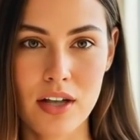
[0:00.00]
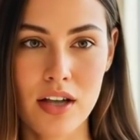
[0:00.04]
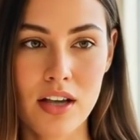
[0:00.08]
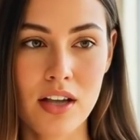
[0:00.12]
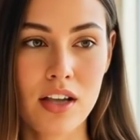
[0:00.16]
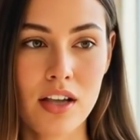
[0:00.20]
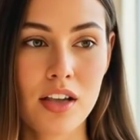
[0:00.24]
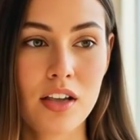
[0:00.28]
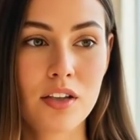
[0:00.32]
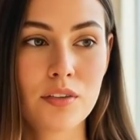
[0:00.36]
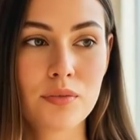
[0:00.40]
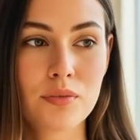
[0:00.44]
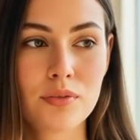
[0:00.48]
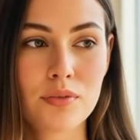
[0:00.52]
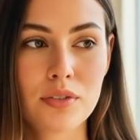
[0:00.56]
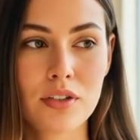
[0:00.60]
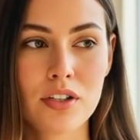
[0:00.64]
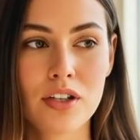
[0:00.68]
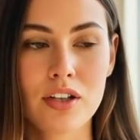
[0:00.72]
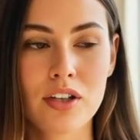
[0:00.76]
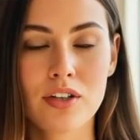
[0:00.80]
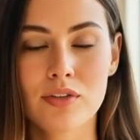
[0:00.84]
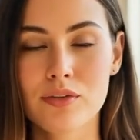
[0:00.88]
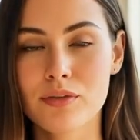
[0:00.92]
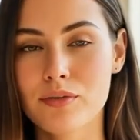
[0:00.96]
The mansion's
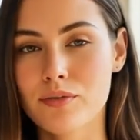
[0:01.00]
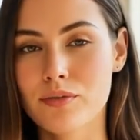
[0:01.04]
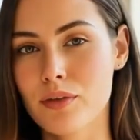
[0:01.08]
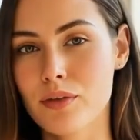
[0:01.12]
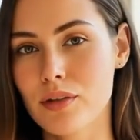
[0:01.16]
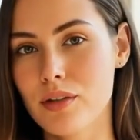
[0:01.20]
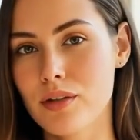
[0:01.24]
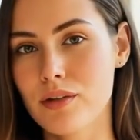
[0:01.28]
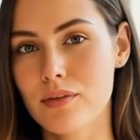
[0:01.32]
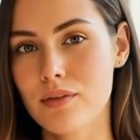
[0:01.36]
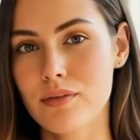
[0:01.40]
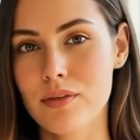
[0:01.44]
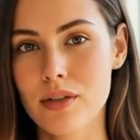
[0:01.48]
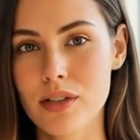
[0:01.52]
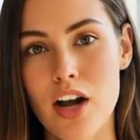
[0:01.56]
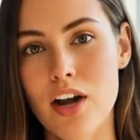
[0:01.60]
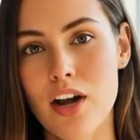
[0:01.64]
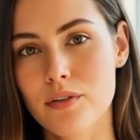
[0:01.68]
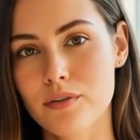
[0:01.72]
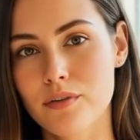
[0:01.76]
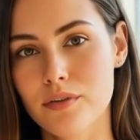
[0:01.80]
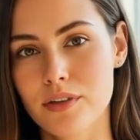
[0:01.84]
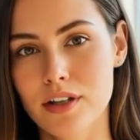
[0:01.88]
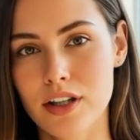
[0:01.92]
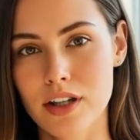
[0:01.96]
housekeeper accepted
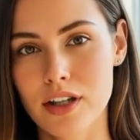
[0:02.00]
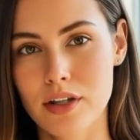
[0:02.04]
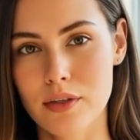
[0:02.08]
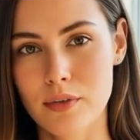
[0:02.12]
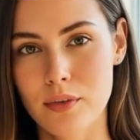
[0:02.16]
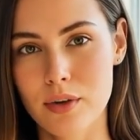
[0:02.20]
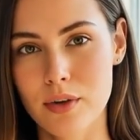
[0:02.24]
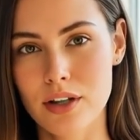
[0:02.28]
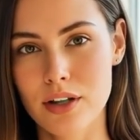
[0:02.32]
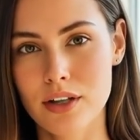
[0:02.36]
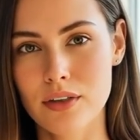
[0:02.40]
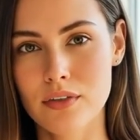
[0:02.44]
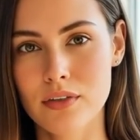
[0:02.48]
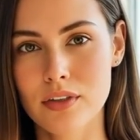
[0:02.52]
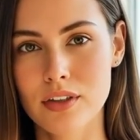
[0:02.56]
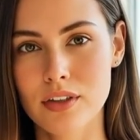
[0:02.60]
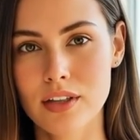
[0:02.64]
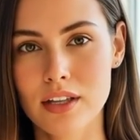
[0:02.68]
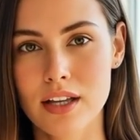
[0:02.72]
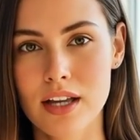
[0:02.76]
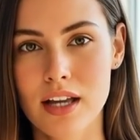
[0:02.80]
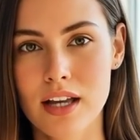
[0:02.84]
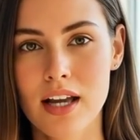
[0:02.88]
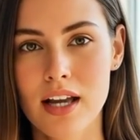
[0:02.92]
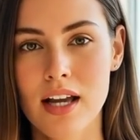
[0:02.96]
the delivery without
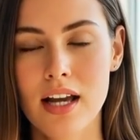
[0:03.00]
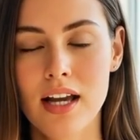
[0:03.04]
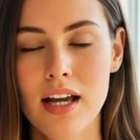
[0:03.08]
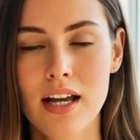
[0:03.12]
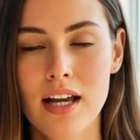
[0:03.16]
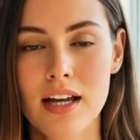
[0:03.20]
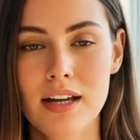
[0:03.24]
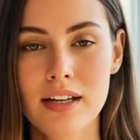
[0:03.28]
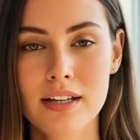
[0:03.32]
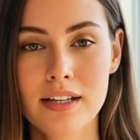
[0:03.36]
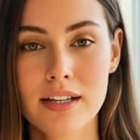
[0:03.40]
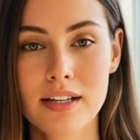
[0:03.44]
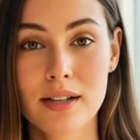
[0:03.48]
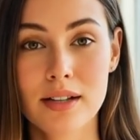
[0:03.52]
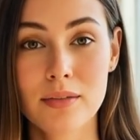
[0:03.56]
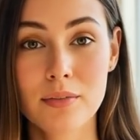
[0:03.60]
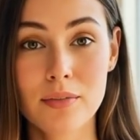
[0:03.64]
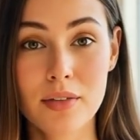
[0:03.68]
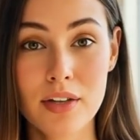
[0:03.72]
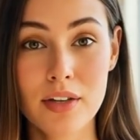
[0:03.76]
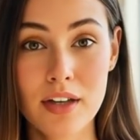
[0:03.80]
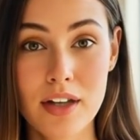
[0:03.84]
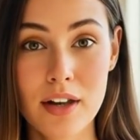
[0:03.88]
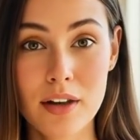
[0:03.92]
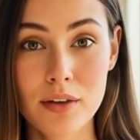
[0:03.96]
comment.
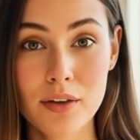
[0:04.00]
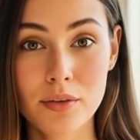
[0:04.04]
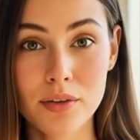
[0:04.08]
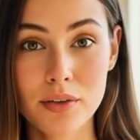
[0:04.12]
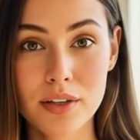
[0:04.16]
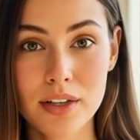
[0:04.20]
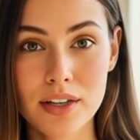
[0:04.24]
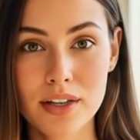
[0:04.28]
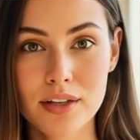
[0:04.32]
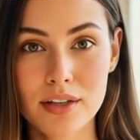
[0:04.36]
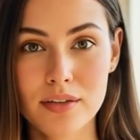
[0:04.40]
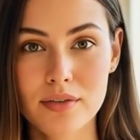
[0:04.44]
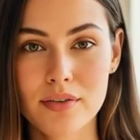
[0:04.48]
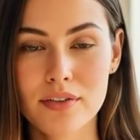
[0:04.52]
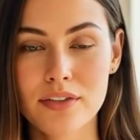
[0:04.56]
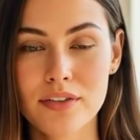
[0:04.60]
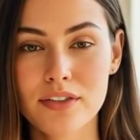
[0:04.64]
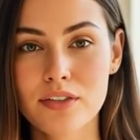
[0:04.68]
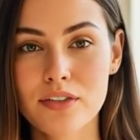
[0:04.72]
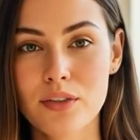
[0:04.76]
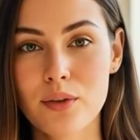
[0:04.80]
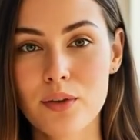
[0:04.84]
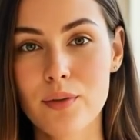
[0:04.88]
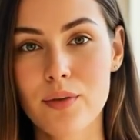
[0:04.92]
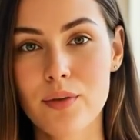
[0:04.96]
A week later,
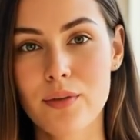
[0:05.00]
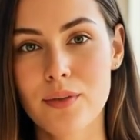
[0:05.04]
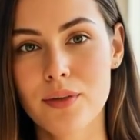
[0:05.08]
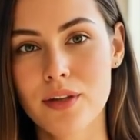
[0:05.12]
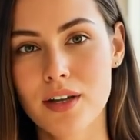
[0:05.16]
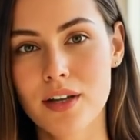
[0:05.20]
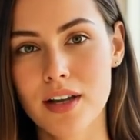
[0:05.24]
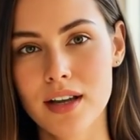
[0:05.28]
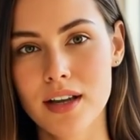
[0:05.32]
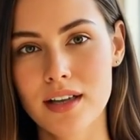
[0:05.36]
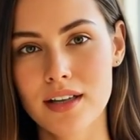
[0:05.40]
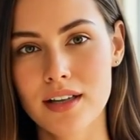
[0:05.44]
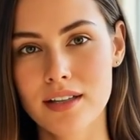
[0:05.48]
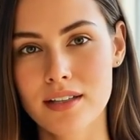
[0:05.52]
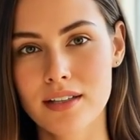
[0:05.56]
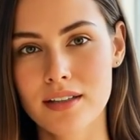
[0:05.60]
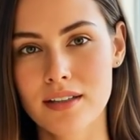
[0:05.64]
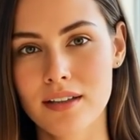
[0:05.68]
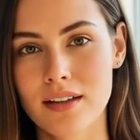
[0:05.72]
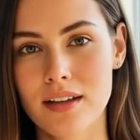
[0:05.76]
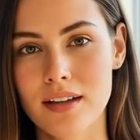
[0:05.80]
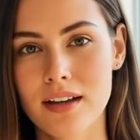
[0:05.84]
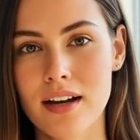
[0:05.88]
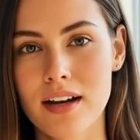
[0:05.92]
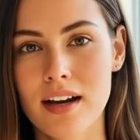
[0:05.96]
the same order
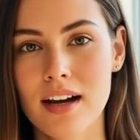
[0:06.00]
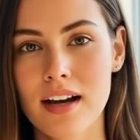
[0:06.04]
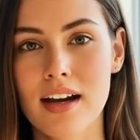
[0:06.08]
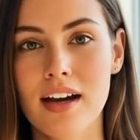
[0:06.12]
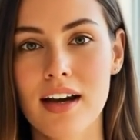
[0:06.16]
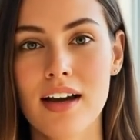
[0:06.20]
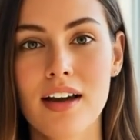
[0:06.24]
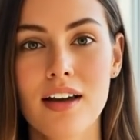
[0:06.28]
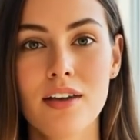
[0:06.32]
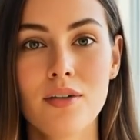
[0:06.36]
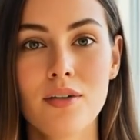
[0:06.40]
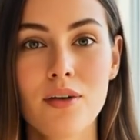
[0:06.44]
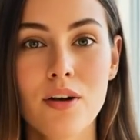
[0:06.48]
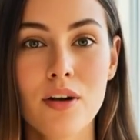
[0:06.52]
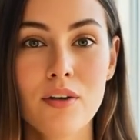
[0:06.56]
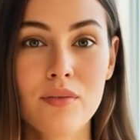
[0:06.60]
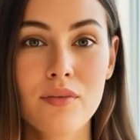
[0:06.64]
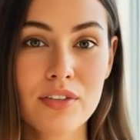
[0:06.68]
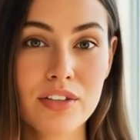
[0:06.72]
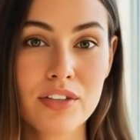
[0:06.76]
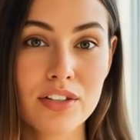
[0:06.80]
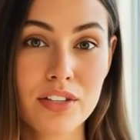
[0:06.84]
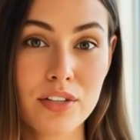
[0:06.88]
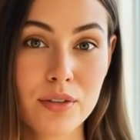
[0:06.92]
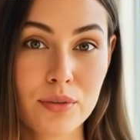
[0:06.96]
came in again.
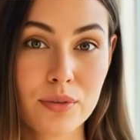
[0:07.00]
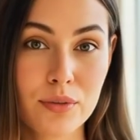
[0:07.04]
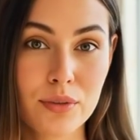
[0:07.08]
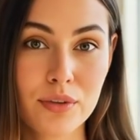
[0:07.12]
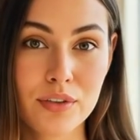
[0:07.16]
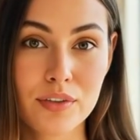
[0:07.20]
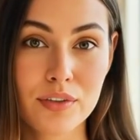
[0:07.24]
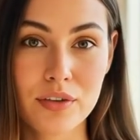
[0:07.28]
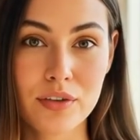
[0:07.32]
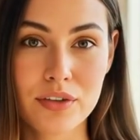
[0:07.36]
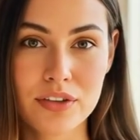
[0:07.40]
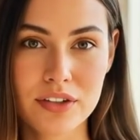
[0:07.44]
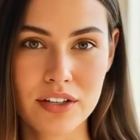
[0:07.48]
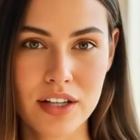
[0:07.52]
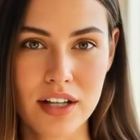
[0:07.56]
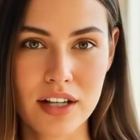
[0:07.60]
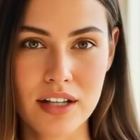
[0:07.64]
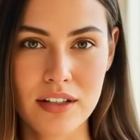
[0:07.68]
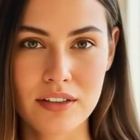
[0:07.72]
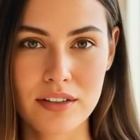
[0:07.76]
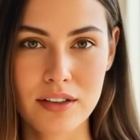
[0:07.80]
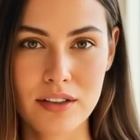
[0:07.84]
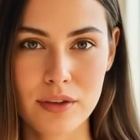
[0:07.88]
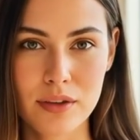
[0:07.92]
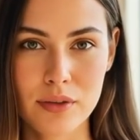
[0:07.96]

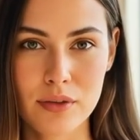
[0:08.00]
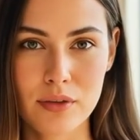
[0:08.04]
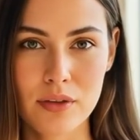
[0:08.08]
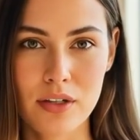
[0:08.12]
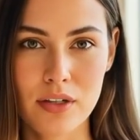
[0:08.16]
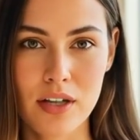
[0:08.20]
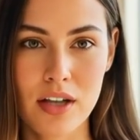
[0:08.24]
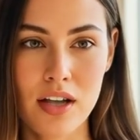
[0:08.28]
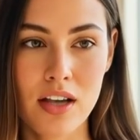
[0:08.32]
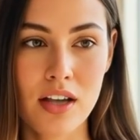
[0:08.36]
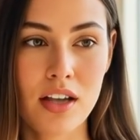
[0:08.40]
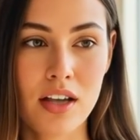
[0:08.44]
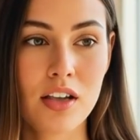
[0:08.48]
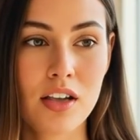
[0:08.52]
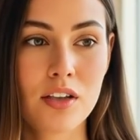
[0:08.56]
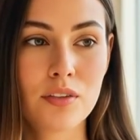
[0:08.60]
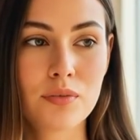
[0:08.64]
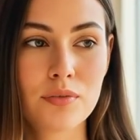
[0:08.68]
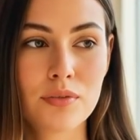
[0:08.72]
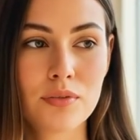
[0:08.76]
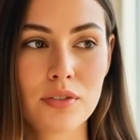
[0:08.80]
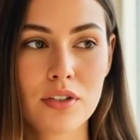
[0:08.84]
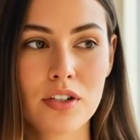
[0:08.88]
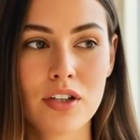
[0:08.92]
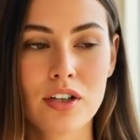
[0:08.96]
This time,
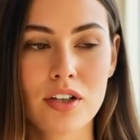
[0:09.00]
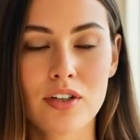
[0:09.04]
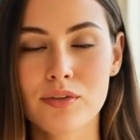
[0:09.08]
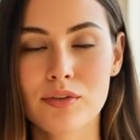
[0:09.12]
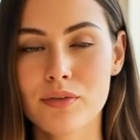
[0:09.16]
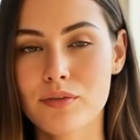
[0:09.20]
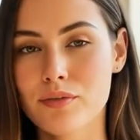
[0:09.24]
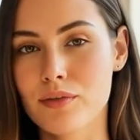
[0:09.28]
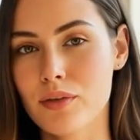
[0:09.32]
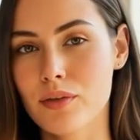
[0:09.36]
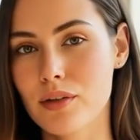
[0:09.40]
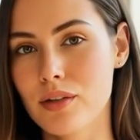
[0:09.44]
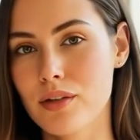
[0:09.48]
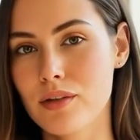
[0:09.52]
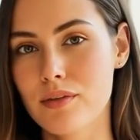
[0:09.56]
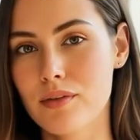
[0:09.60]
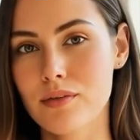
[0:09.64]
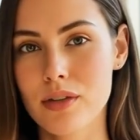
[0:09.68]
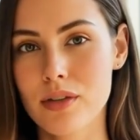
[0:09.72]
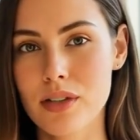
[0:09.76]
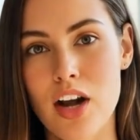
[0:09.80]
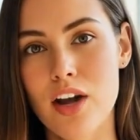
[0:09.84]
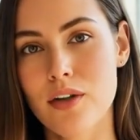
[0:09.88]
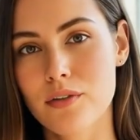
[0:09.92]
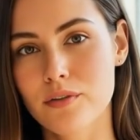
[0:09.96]
when I arrived,
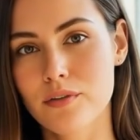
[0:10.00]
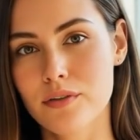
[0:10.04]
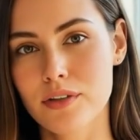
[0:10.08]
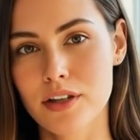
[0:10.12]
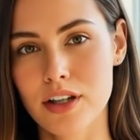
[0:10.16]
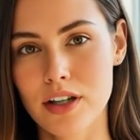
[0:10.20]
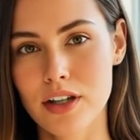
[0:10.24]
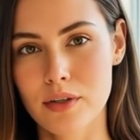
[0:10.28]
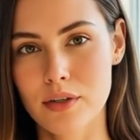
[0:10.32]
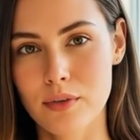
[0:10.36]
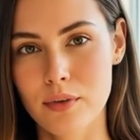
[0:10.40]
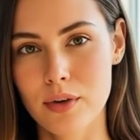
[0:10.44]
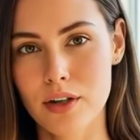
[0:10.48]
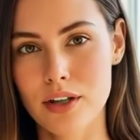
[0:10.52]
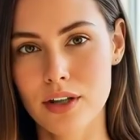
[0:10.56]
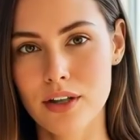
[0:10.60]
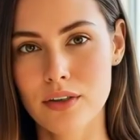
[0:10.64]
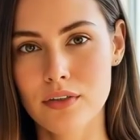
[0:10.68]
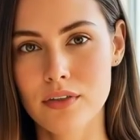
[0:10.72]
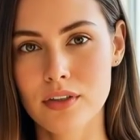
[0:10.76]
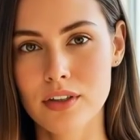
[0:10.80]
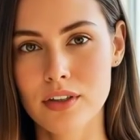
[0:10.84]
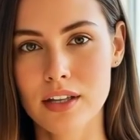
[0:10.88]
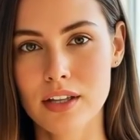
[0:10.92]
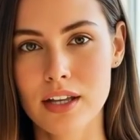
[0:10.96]
the front door
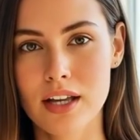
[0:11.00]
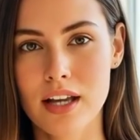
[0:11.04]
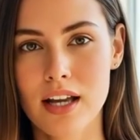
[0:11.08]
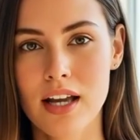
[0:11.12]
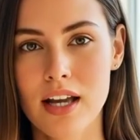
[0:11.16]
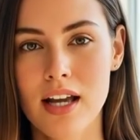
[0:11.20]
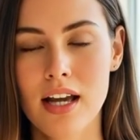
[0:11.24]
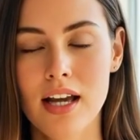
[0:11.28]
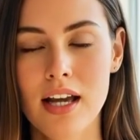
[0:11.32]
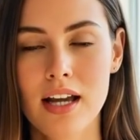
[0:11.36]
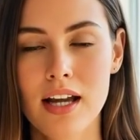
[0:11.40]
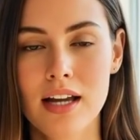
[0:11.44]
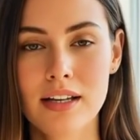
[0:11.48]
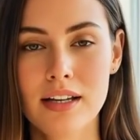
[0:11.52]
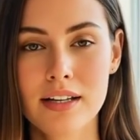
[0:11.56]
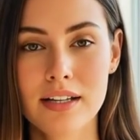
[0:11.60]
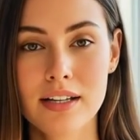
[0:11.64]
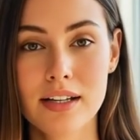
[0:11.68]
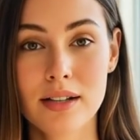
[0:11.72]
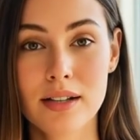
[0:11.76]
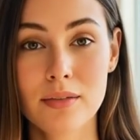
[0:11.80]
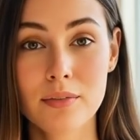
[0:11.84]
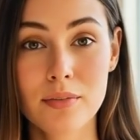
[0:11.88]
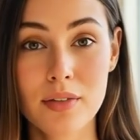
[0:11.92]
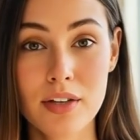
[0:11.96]
opened to reveal
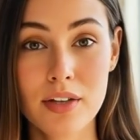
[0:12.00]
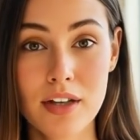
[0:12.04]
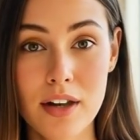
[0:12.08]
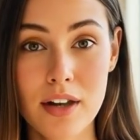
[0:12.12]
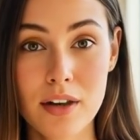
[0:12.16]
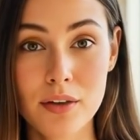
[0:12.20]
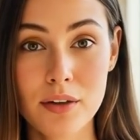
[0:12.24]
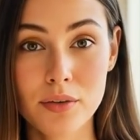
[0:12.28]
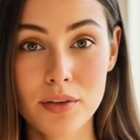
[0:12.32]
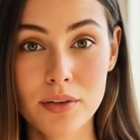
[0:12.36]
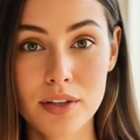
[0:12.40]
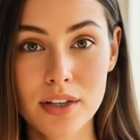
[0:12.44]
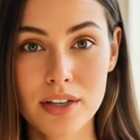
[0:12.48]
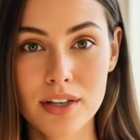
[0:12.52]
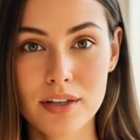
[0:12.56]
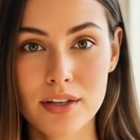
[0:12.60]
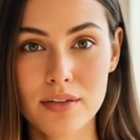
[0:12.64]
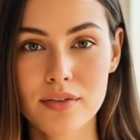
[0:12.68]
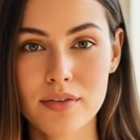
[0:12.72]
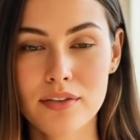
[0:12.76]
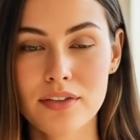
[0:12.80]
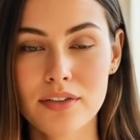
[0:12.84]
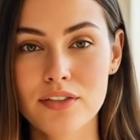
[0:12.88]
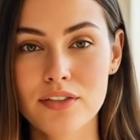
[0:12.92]
Victoria Blackwood.